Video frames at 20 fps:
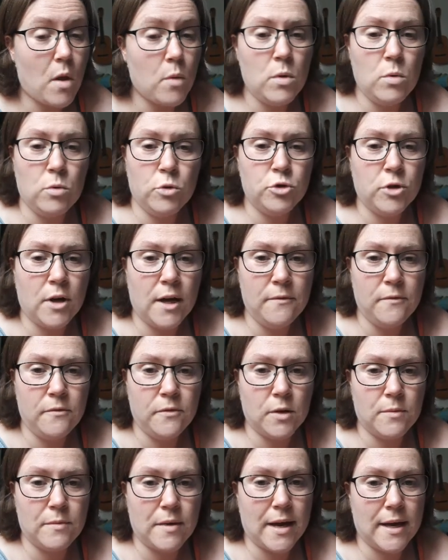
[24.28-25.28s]
we will try and
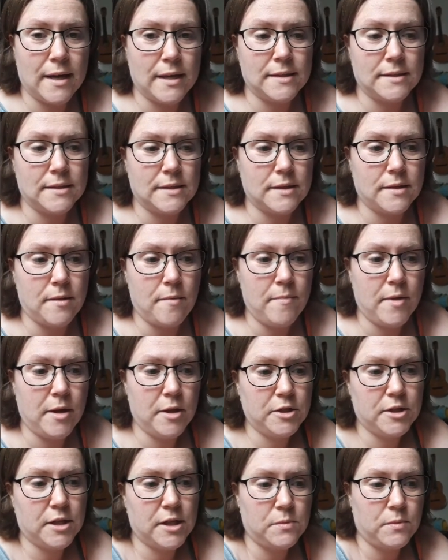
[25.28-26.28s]
film as
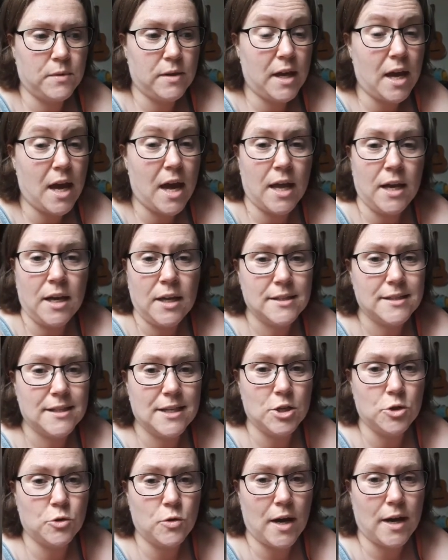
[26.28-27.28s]
much as we can and
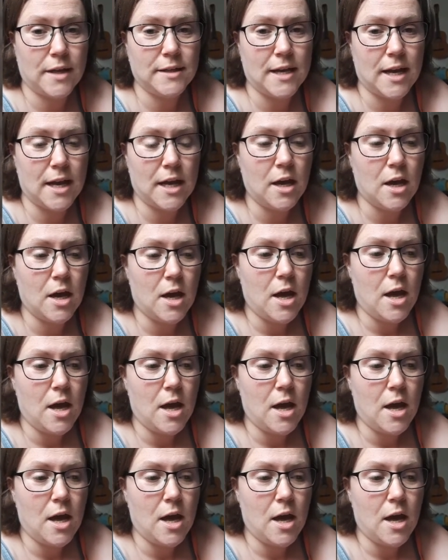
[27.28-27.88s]
still enjoy our day.